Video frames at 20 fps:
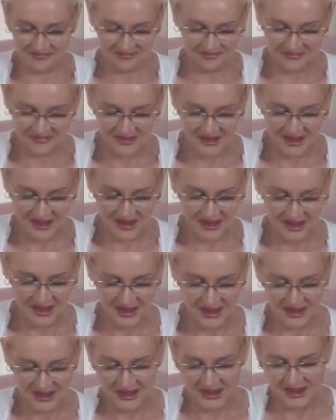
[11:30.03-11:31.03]

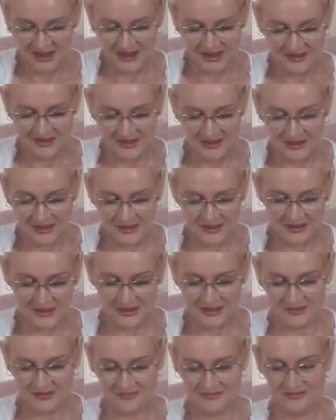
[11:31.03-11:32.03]

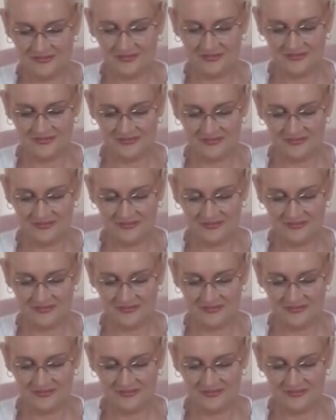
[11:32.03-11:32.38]
Nothing is said.